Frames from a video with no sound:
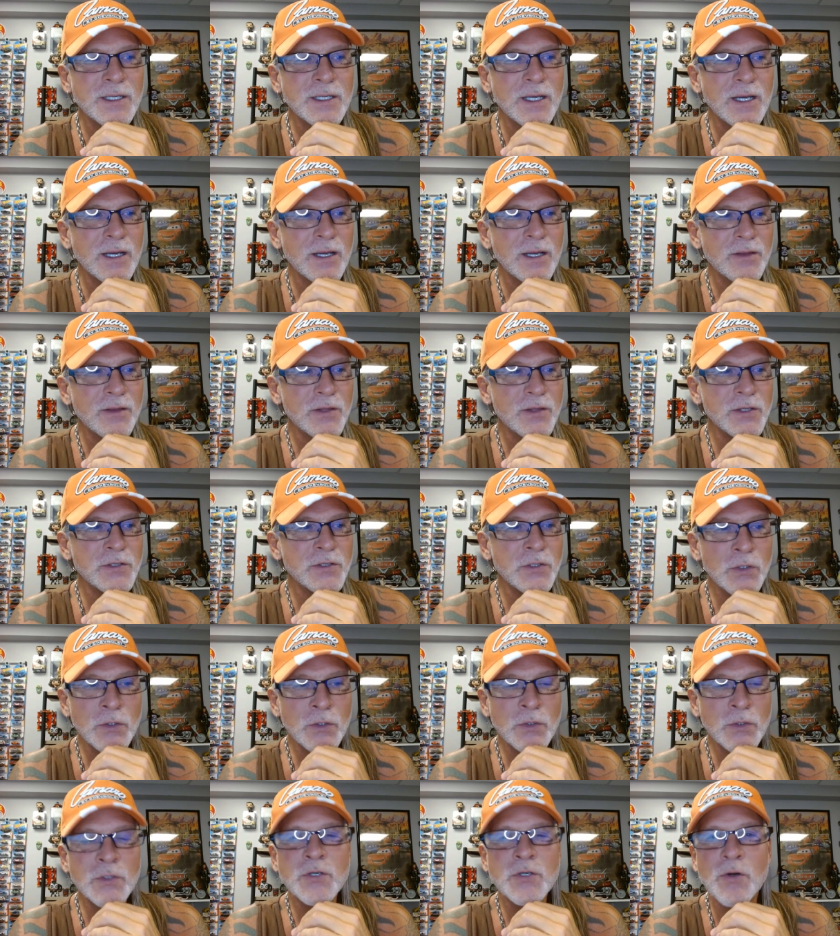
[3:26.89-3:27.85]
uh, the
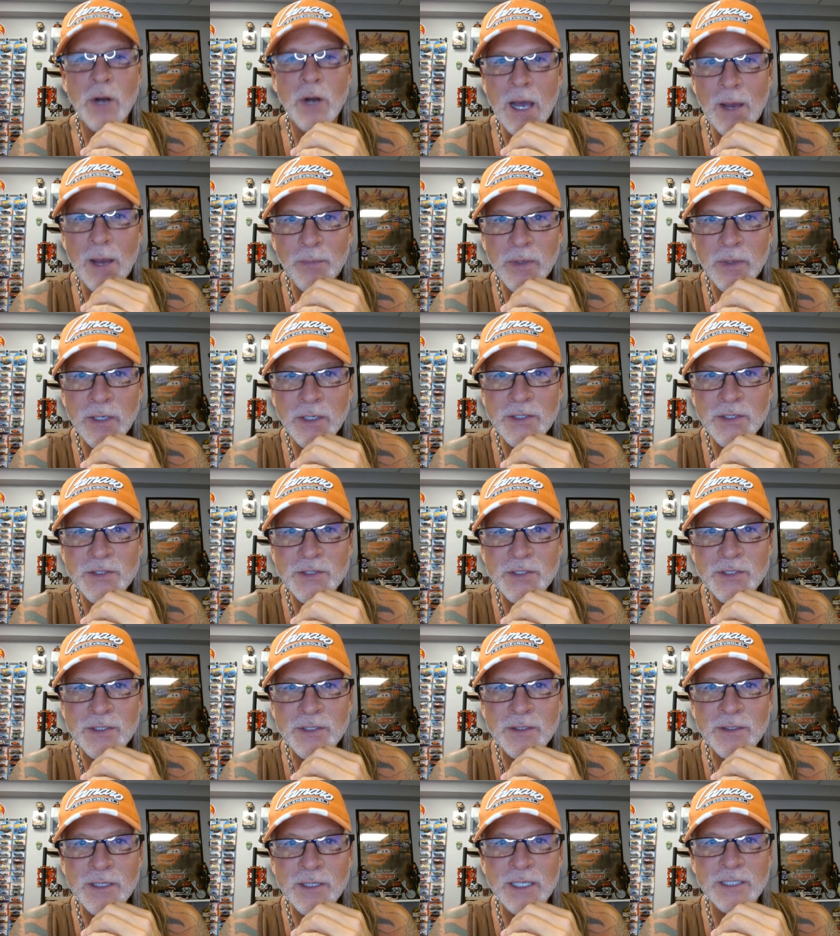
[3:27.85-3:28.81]

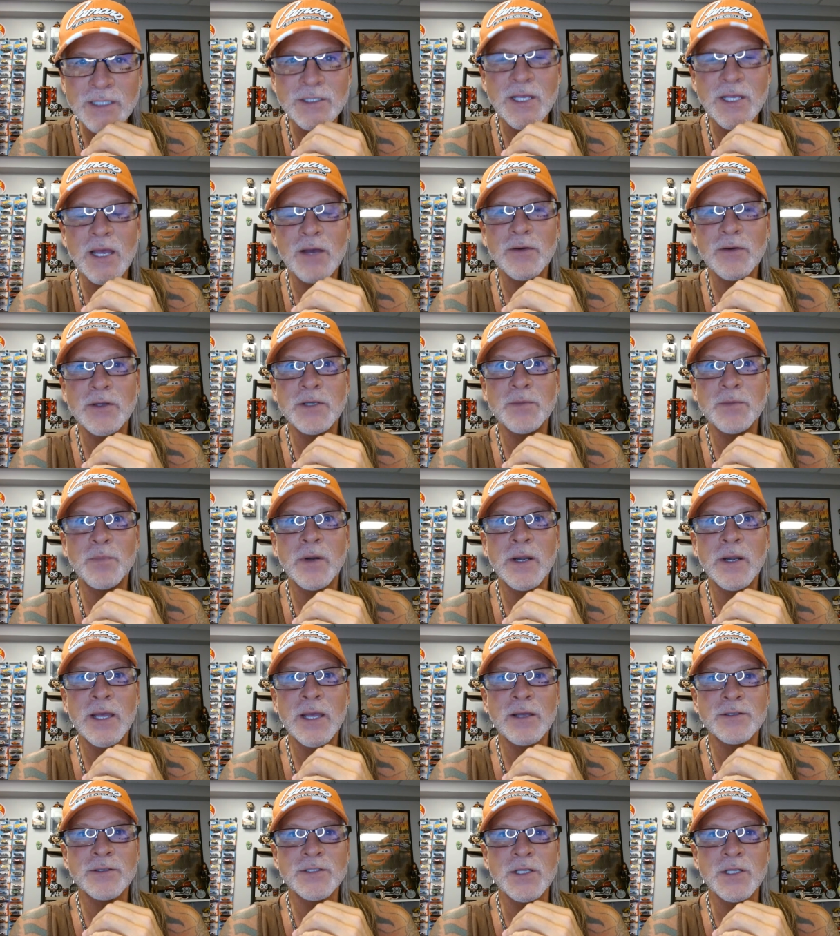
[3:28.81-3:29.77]
Nootropics. That's how he
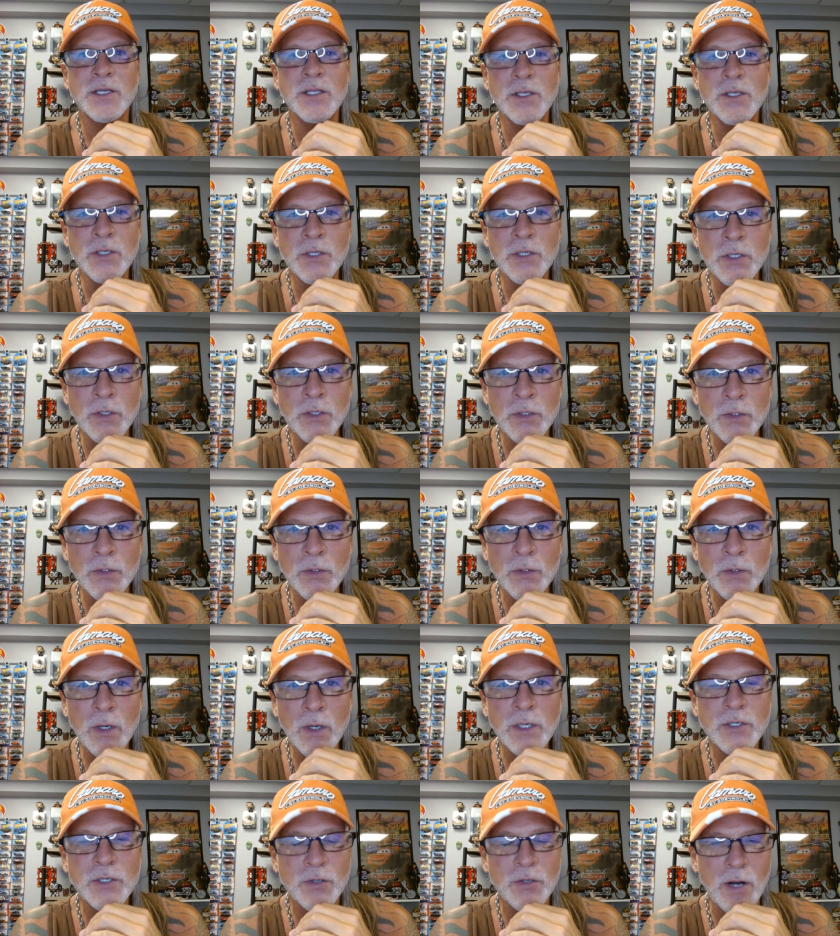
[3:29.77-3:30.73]
pronounced it,
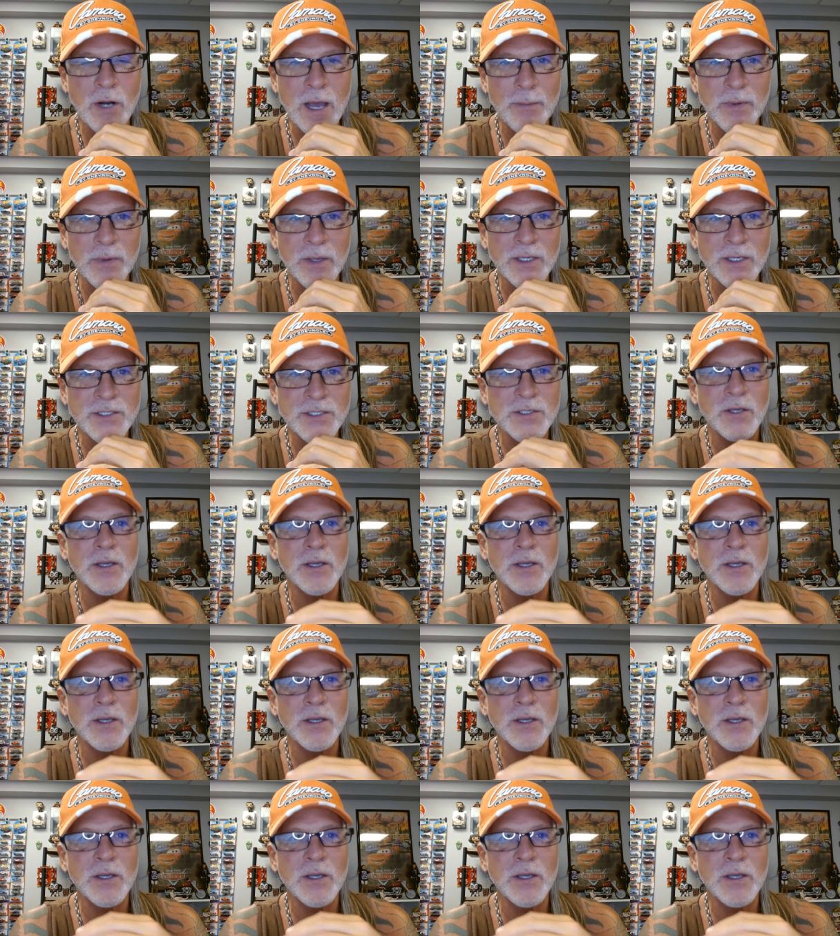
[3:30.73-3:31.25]
Nootropics.